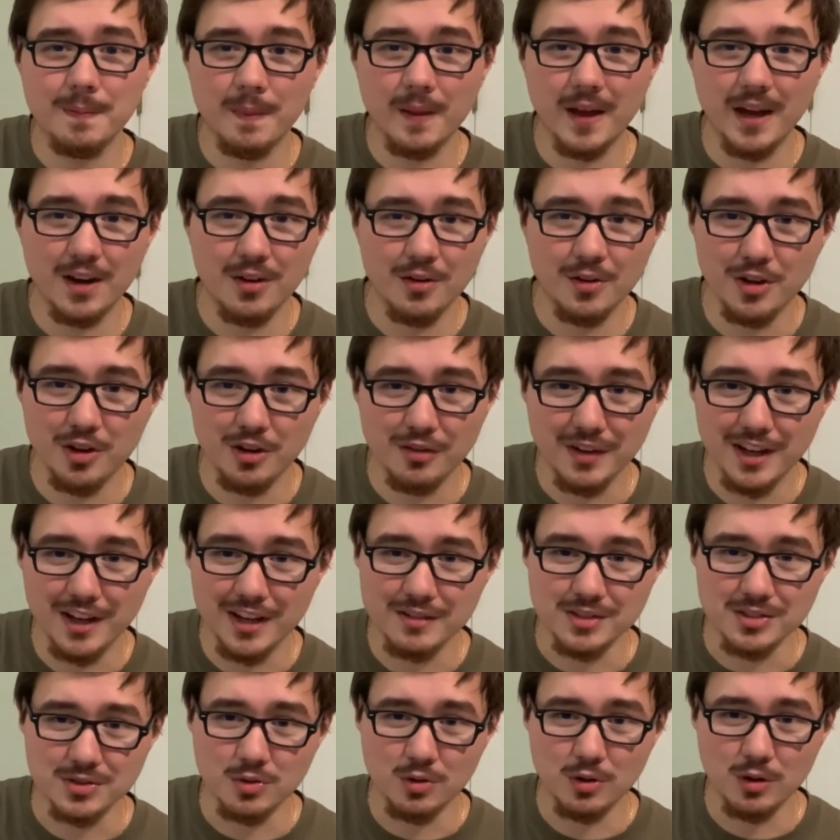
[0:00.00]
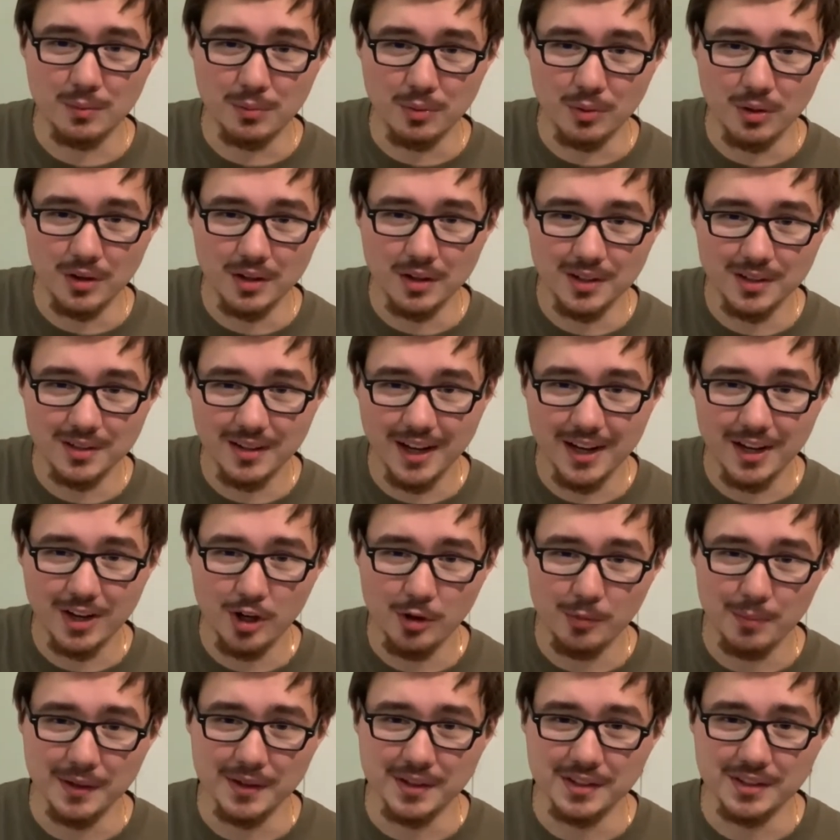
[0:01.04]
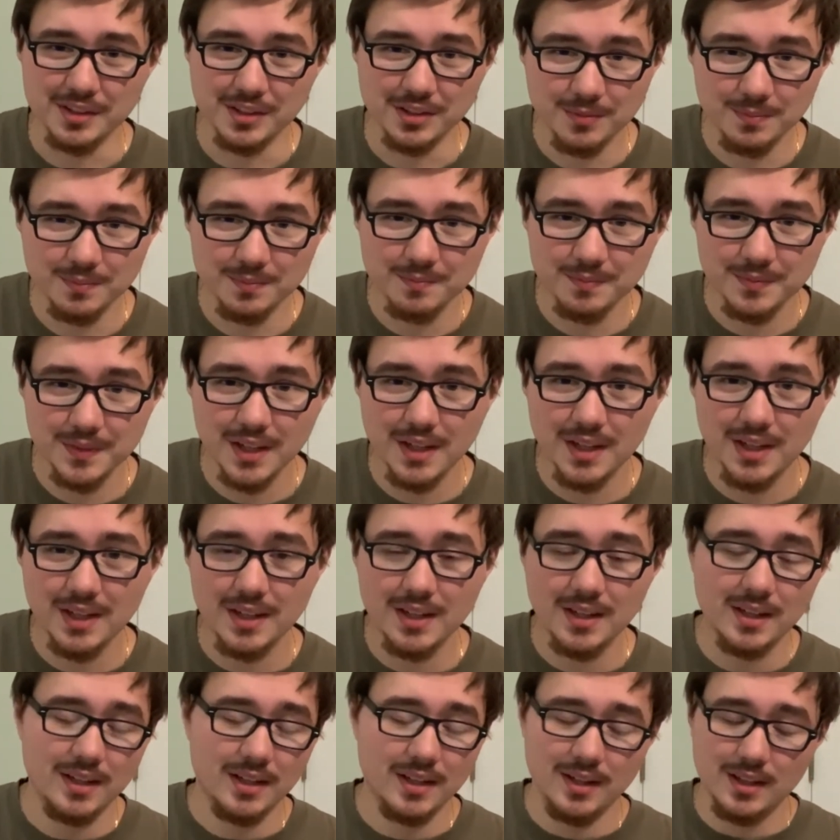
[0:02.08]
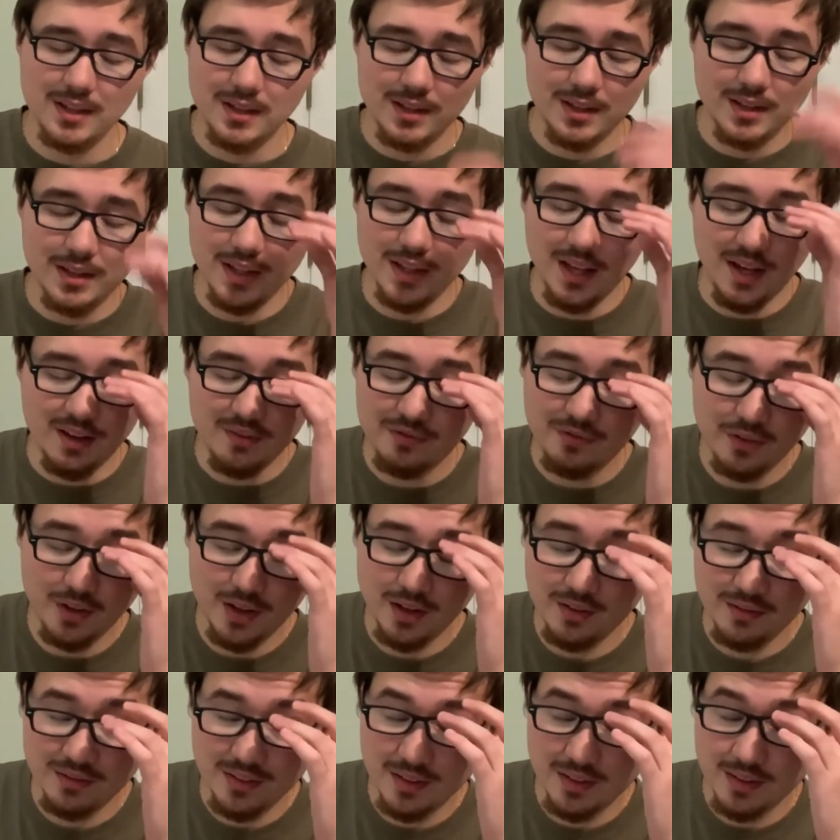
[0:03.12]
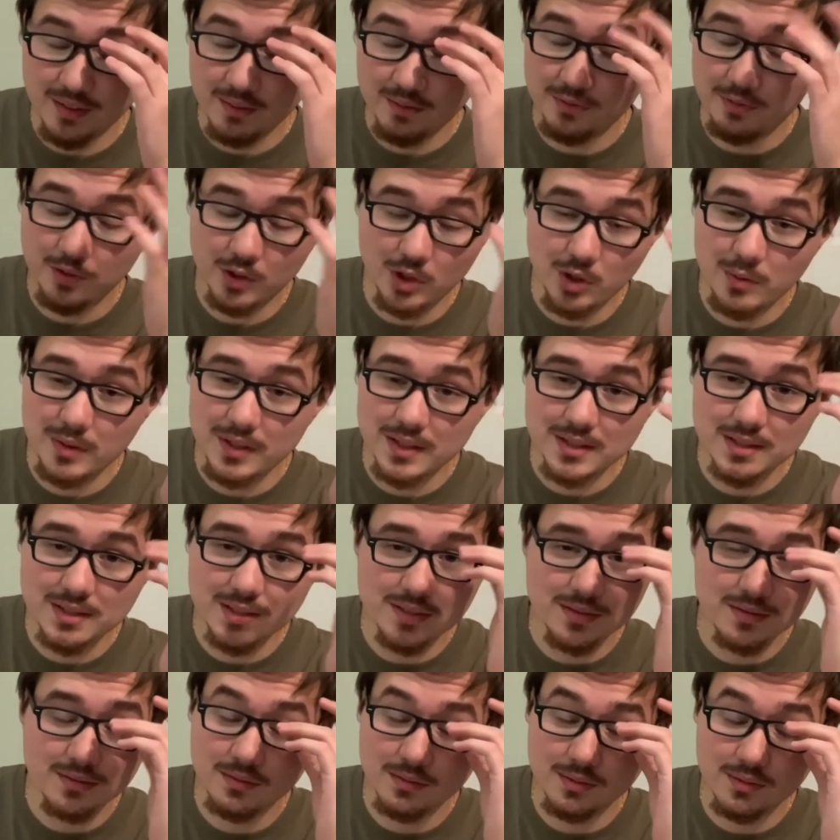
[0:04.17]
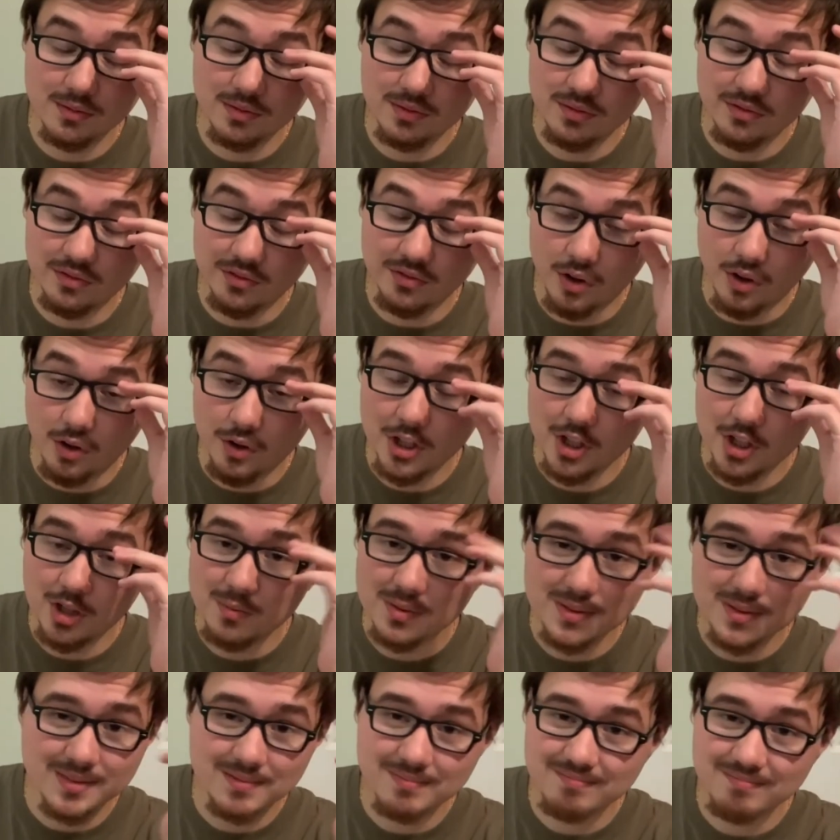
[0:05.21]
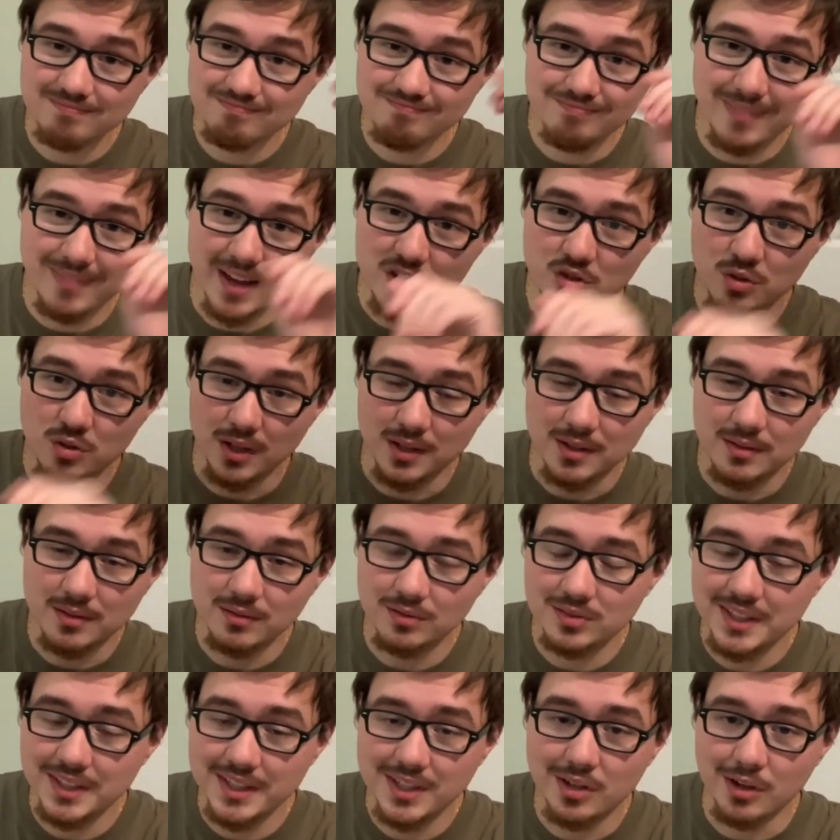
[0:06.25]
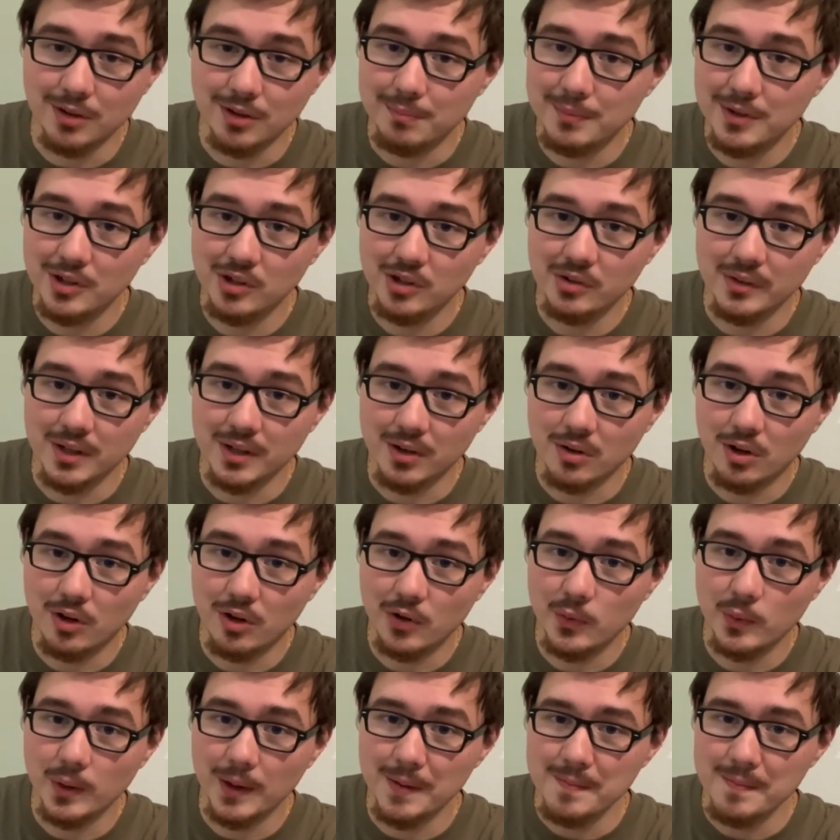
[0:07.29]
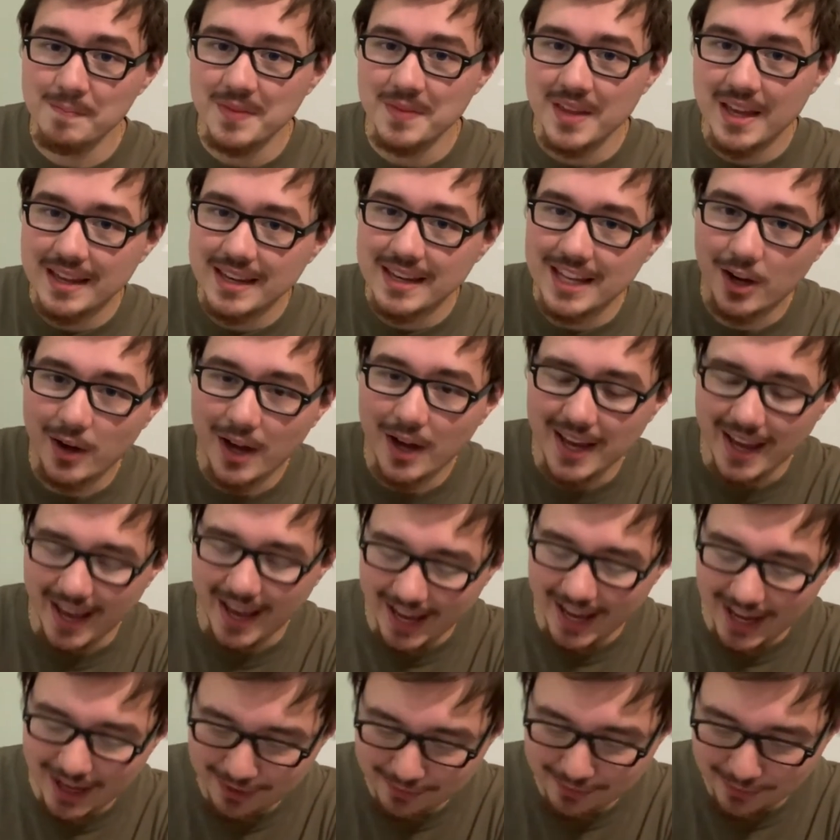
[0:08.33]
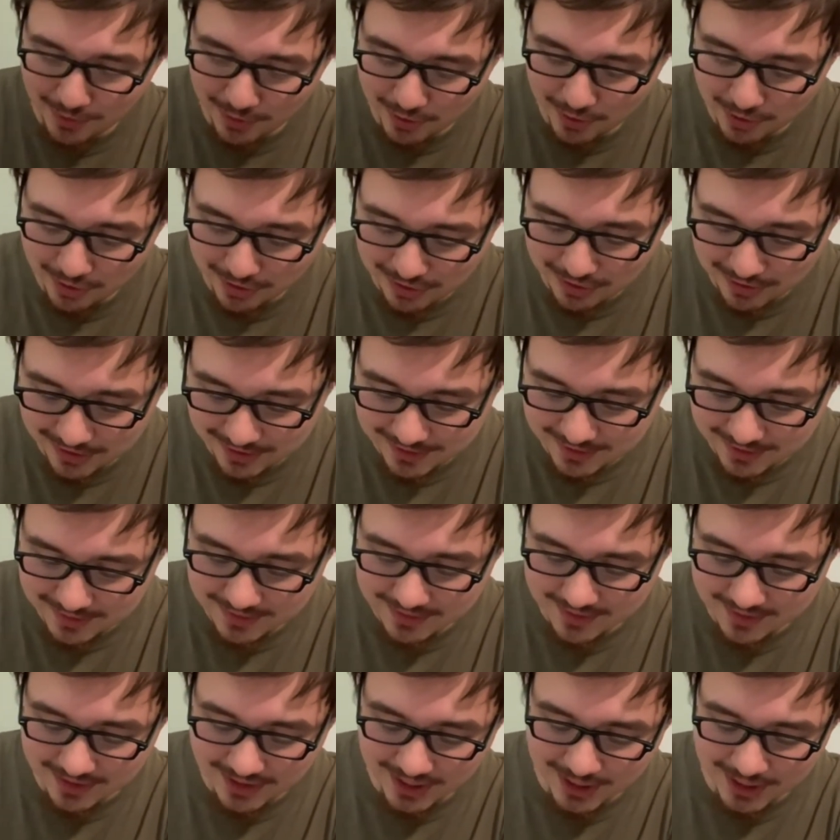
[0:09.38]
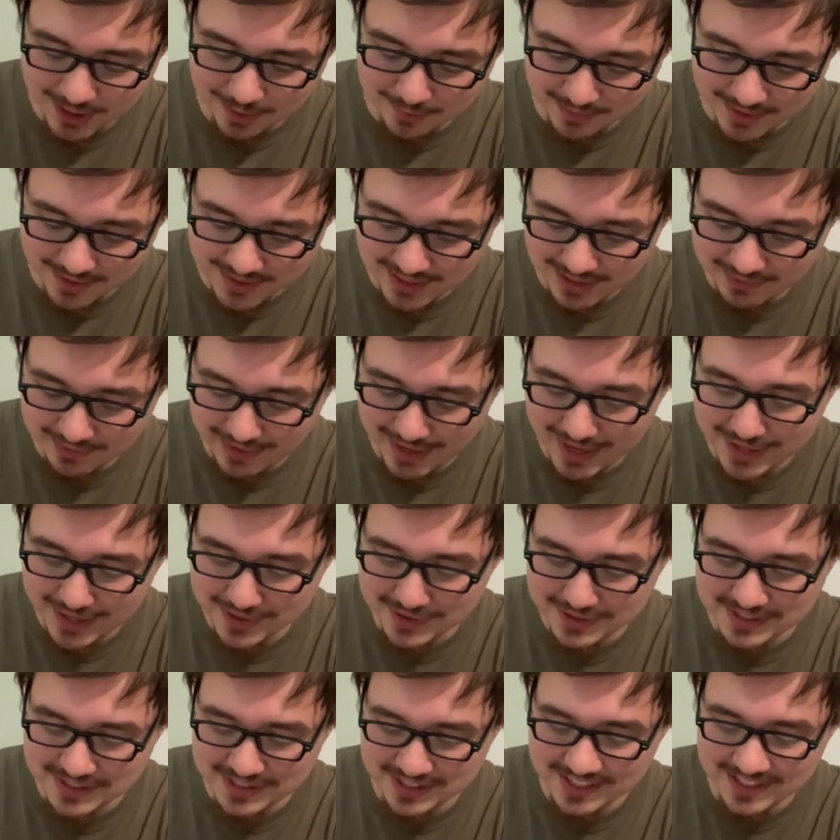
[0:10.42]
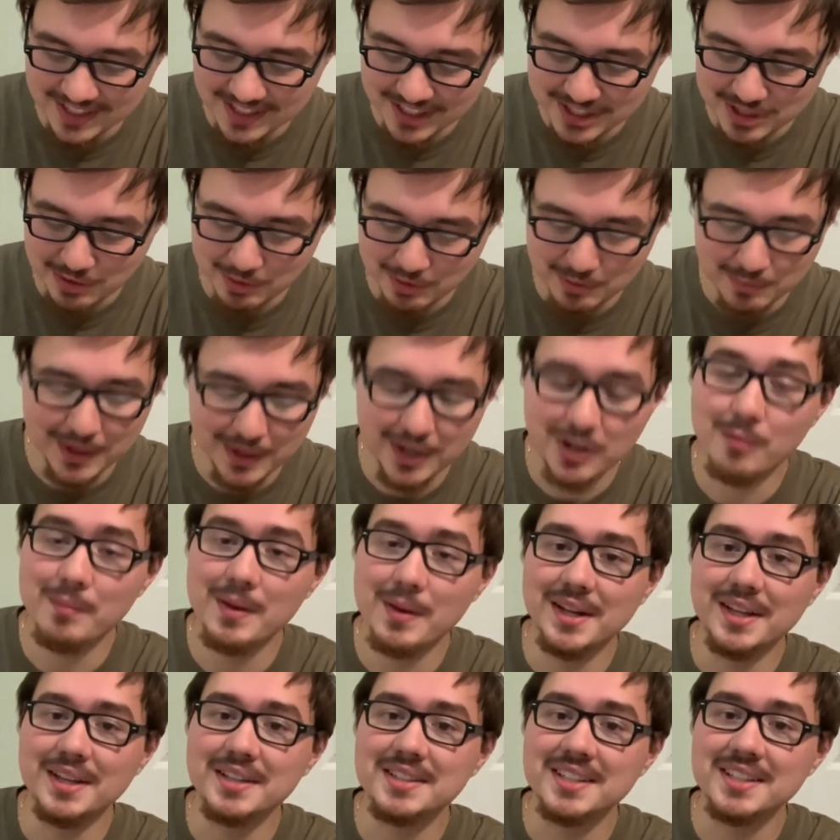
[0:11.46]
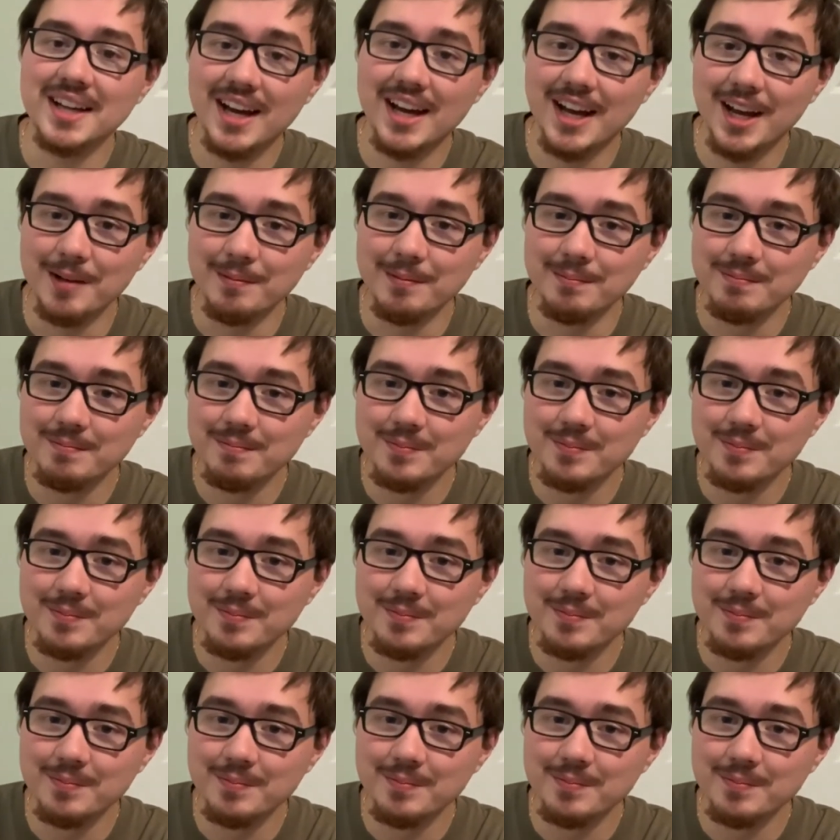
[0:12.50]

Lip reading: I don't know if I have a scoreboard. I hope I do. Yeah, fluids, volumes, metric, liter, milliliter, all the way. Now, I have heard, because I've had this discussion with Michael many a time,